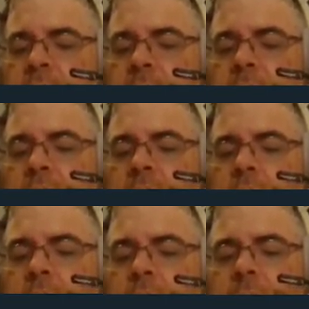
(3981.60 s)

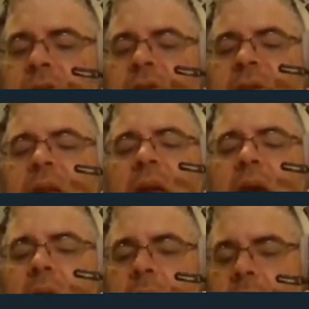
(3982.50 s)
"Father, I'm
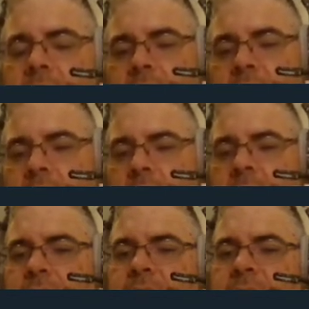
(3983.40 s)
scared,"
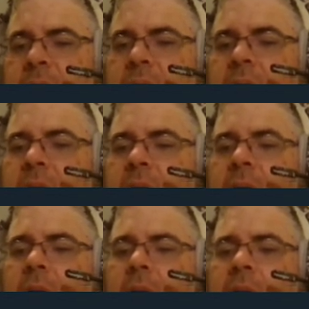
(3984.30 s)
Terry said.
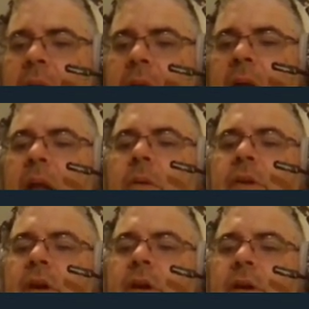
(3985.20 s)
He
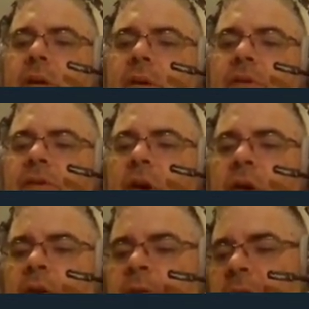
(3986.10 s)
looked at her, saw
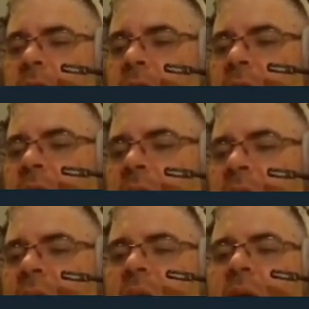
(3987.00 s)
her fear,
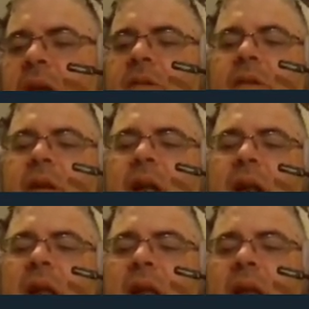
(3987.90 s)

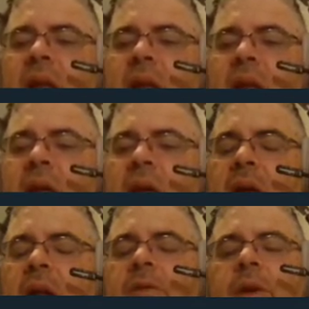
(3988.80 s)
hesitated,
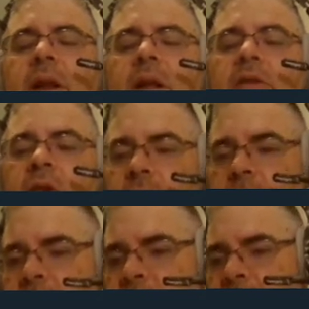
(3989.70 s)
and finally
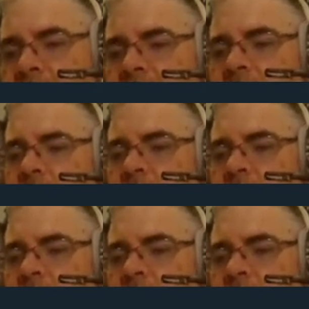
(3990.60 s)
turned back to his